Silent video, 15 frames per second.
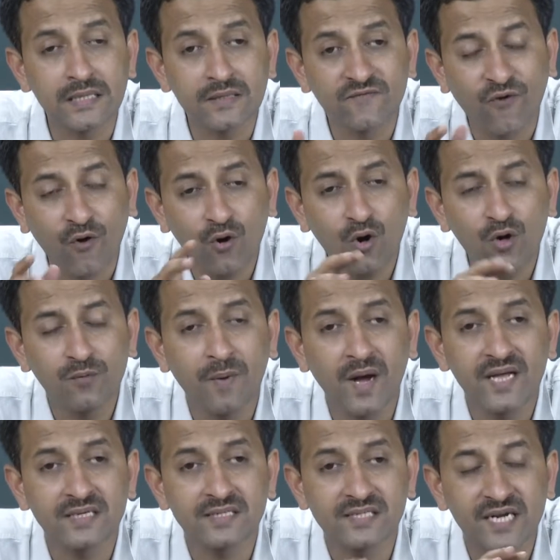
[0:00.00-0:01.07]
followed by
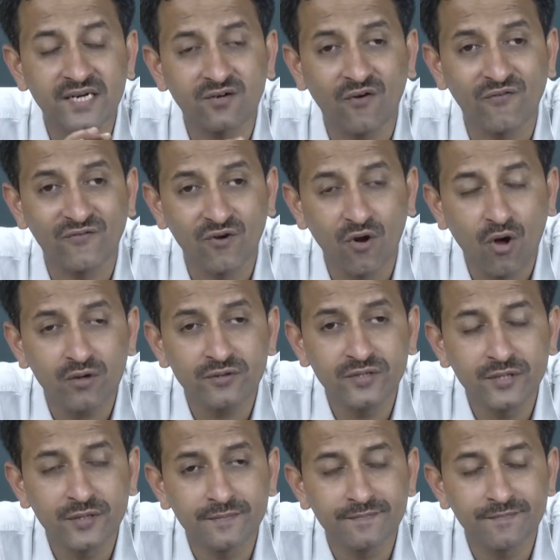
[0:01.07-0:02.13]
a set of
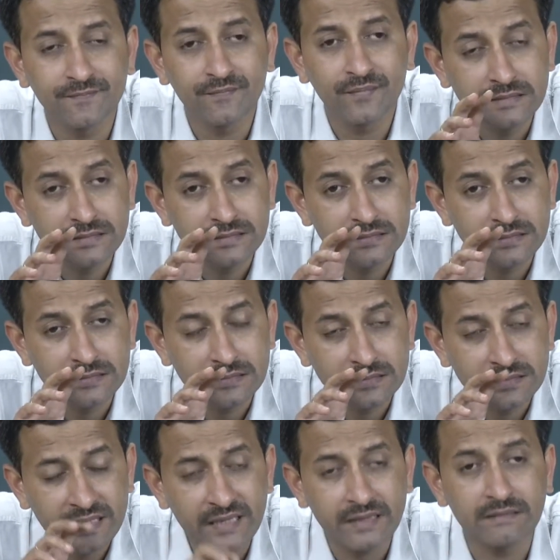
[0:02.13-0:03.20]
laws,
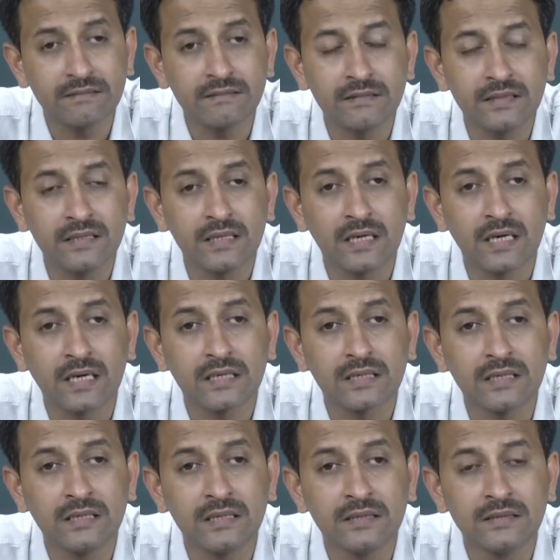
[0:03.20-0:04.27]
then
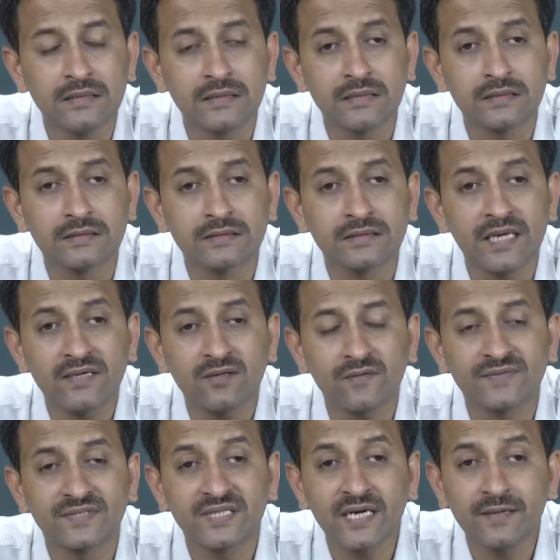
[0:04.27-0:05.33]
a set of
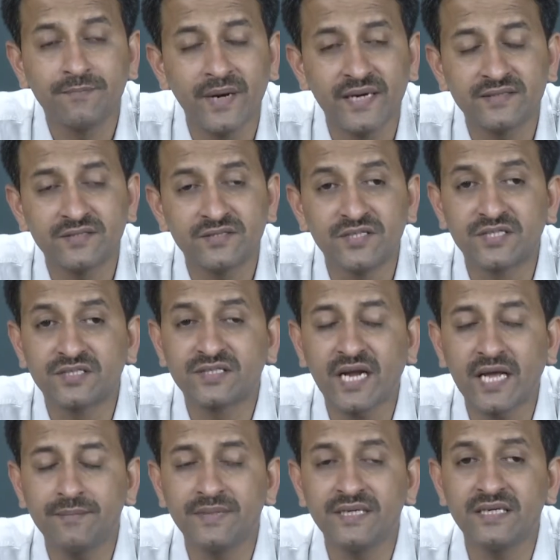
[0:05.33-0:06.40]
statements
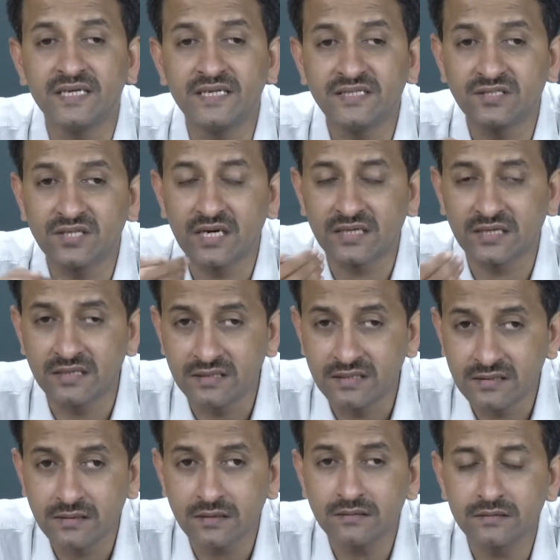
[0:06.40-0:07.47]
describing initial
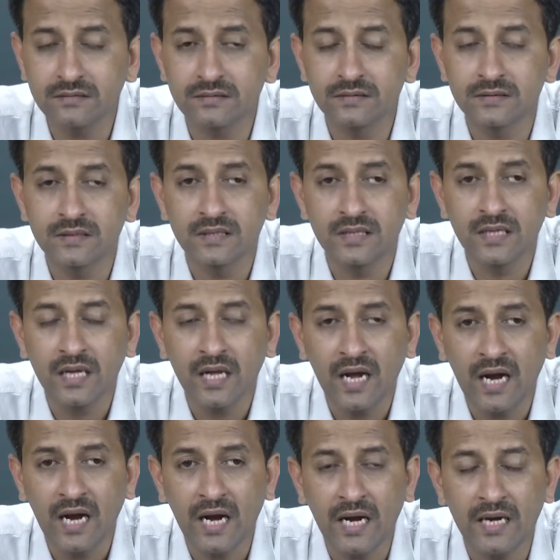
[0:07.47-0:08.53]
conditions,
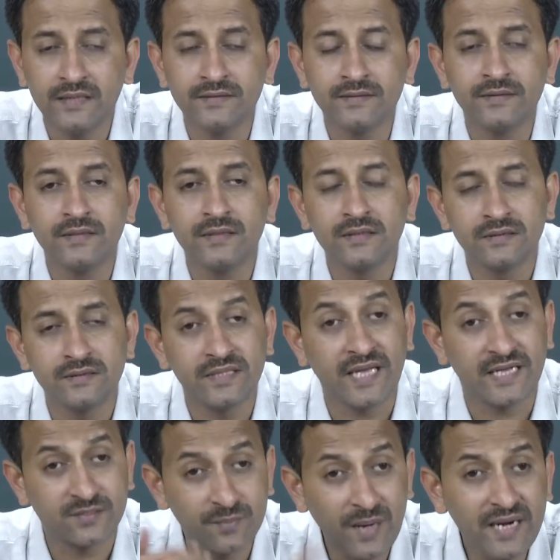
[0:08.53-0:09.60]
and the
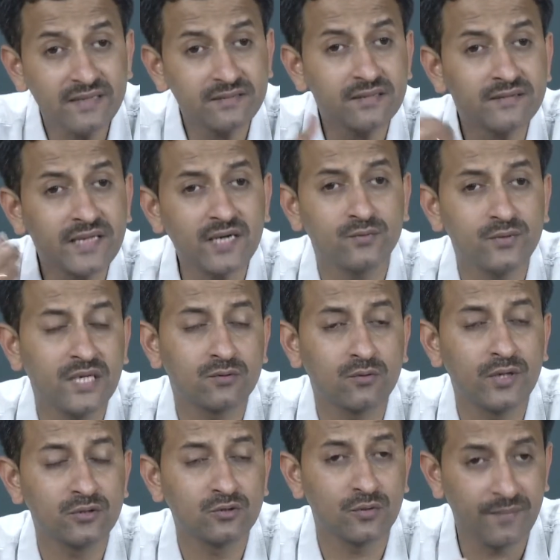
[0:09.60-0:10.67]
explanation that we are
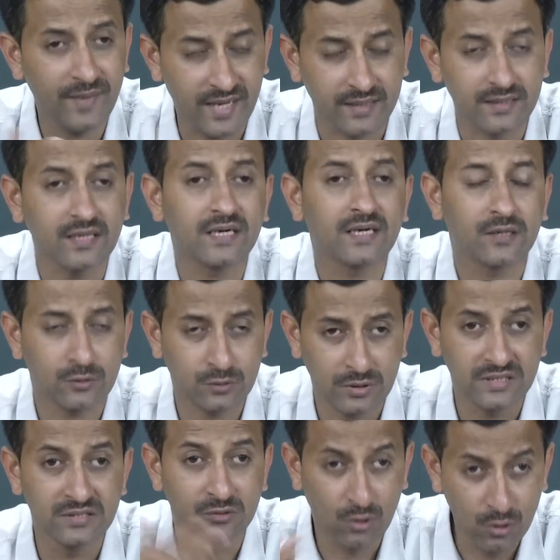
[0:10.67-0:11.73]
going to make, or the
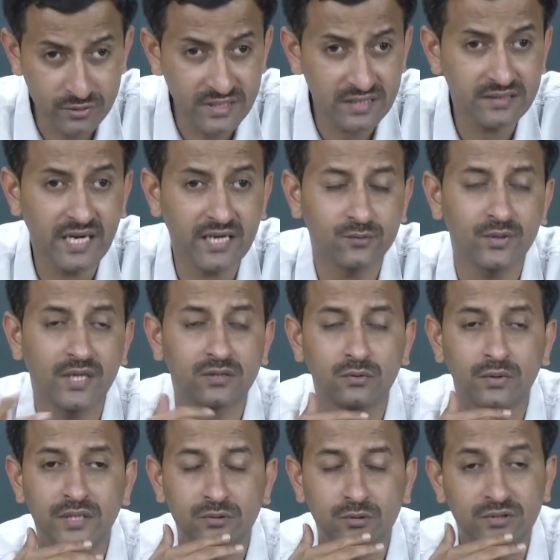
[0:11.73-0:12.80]
conclusion that we are
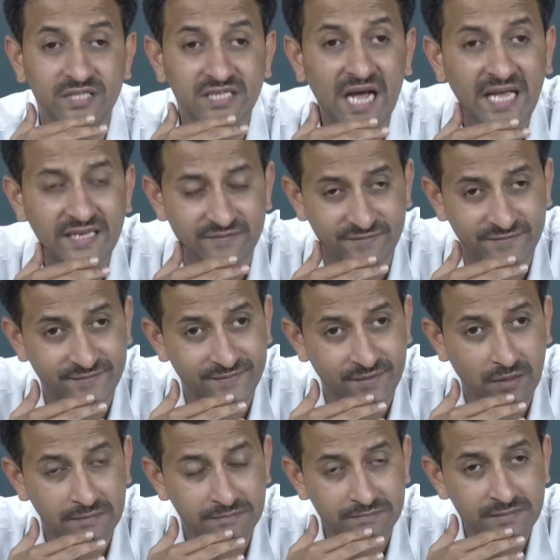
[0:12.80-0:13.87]
going to derive from